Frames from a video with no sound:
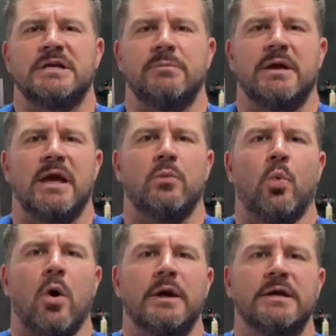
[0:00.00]
He began
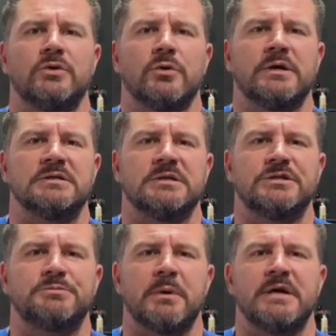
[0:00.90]
walking during his
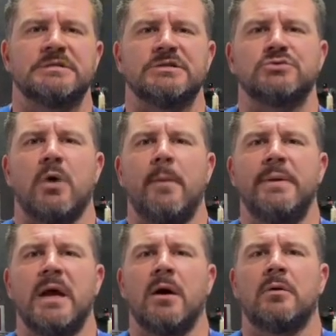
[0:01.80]
lunch breaks and
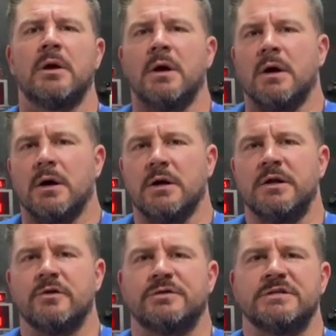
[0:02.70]
swapping out
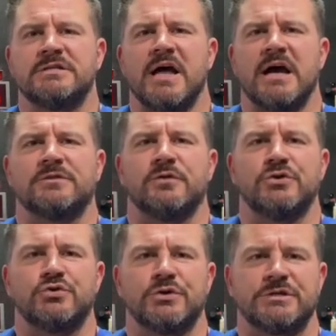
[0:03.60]
unhealthy snacks for
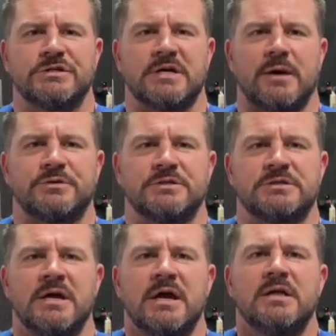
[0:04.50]
nutritious options.